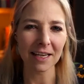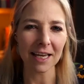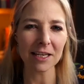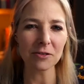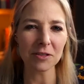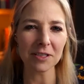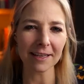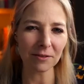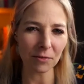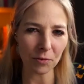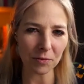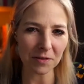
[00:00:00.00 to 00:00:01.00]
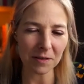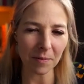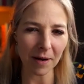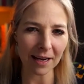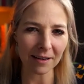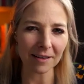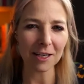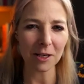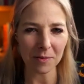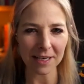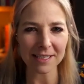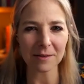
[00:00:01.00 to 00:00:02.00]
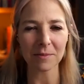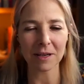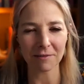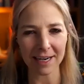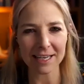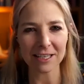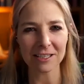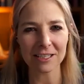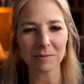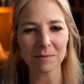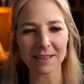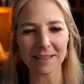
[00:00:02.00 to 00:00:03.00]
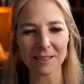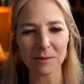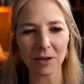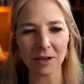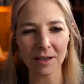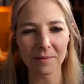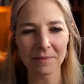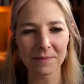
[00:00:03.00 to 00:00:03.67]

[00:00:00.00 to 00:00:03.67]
interesting thoughts about humanism and relationships in this book.